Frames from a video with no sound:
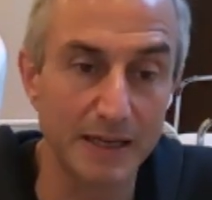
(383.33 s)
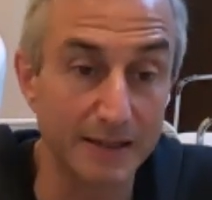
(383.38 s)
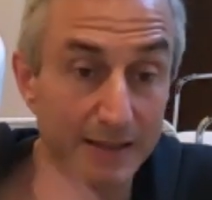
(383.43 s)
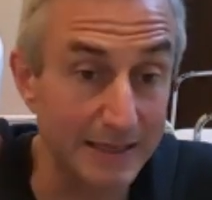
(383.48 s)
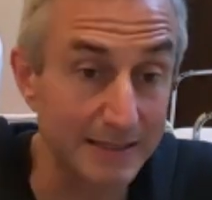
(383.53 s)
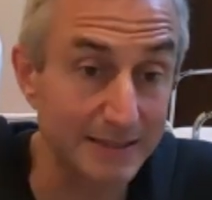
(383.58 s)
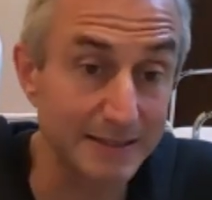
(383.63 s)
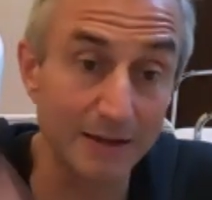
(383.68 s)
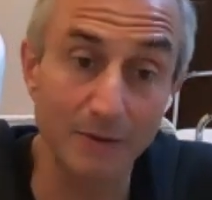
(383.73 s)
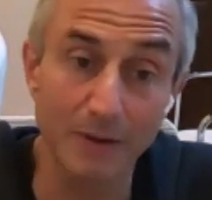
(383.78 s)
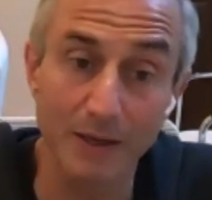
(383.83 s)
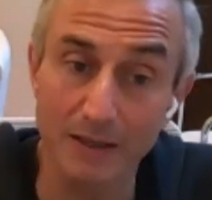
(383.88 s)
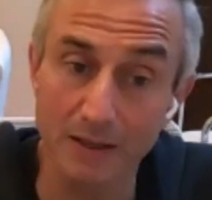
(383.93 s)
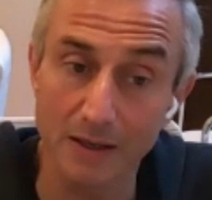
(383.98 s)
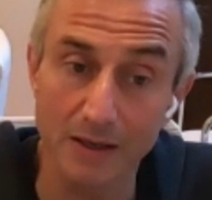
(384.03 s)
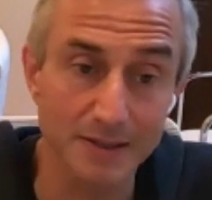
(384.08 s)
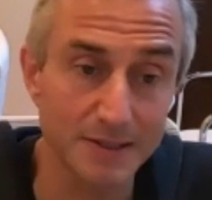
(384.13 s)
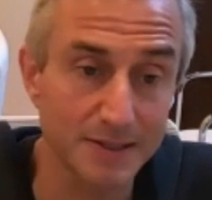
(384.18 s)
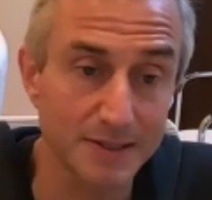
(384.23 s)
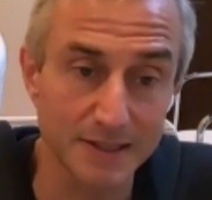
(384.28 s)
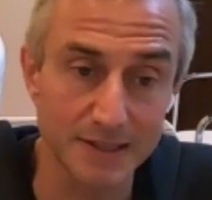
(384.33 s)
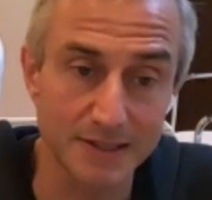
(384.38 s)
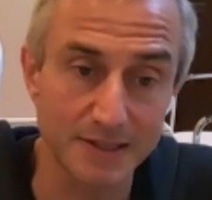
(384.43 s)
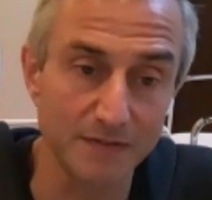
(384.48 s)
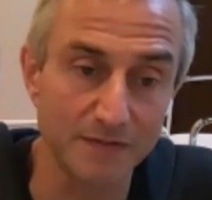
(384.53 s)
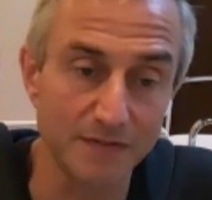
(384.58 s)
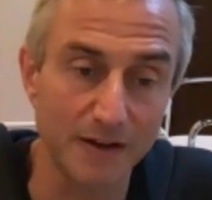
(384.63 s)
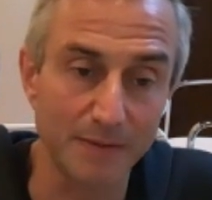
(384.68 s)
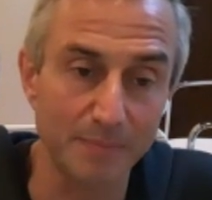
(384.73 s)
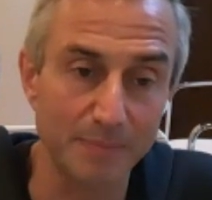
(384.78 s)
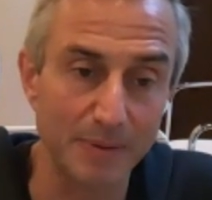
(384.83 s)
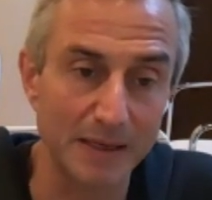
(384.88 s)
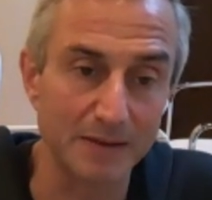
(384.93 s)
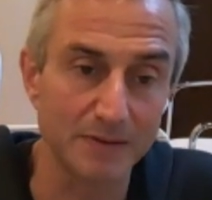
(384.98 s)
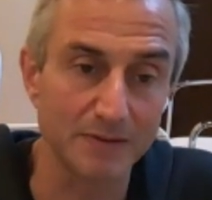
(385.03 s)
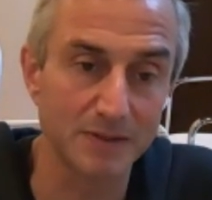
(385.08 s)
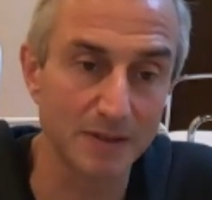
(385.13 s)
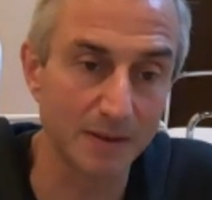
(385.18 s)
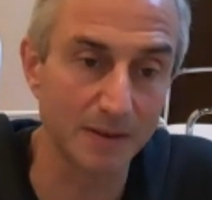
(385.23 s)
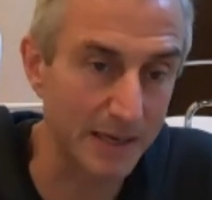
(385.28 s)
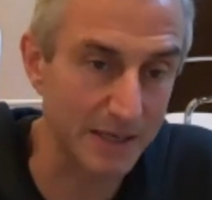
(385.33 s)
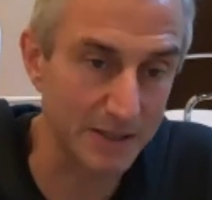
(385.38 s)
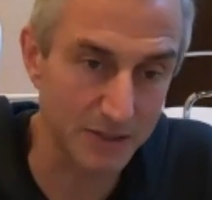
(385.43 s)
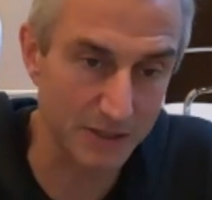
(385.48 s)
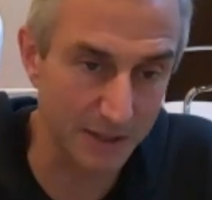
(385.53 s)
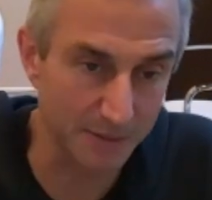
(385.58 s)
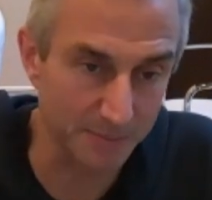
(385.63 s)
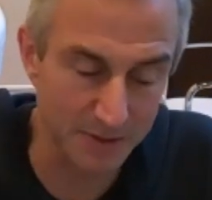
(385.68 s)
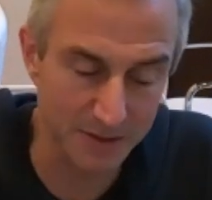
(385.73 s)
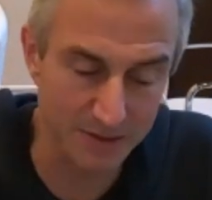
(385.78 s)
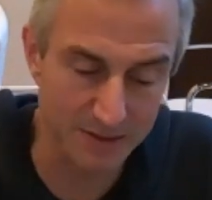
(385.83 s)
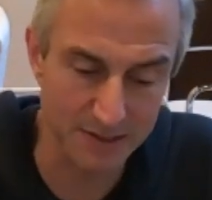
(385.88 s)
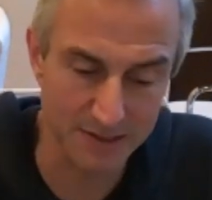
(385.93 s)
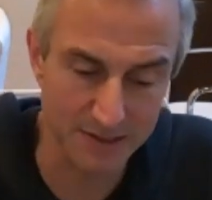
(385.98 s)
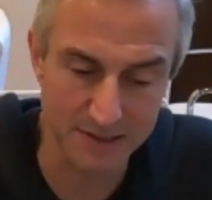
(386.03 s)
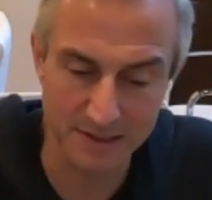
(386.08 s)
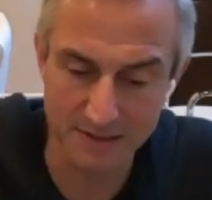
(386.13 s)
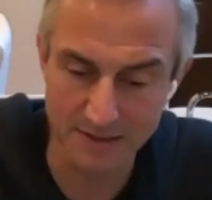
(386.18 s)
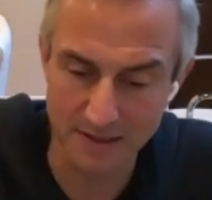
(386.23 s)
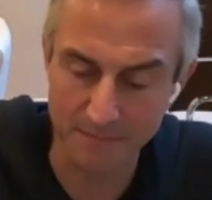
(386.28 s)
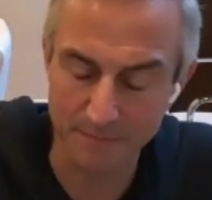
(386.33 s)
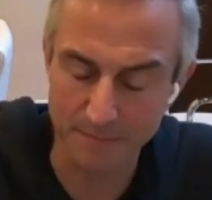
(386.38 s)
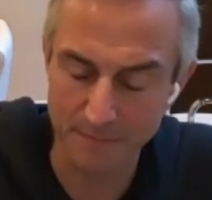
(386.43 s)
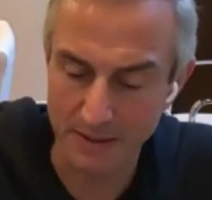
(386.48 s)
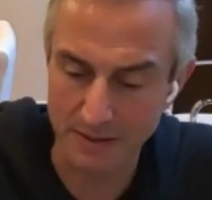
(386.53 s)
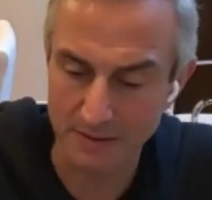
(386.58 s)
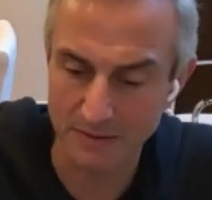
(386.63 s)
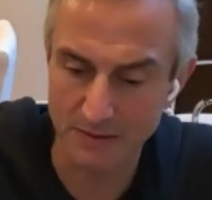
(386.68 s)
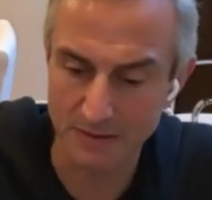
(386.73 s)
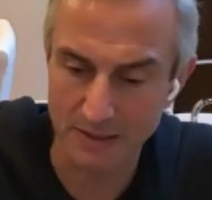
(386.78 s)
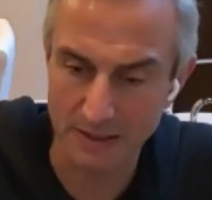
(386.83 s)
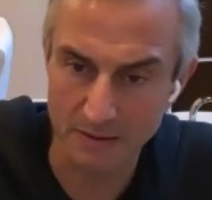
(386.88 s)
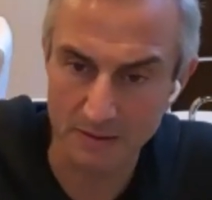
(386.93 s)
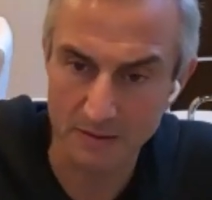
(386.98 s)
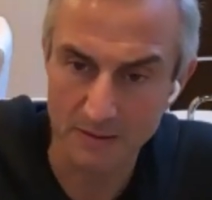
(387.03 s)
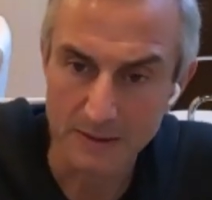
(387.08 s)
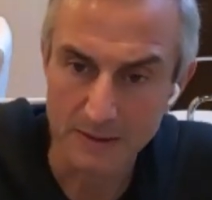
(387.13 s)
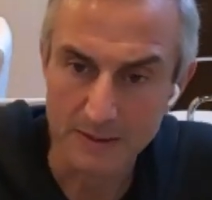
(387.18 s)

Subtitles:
That's how I lost 65 pounds. I'm actually up to 67 pounds now.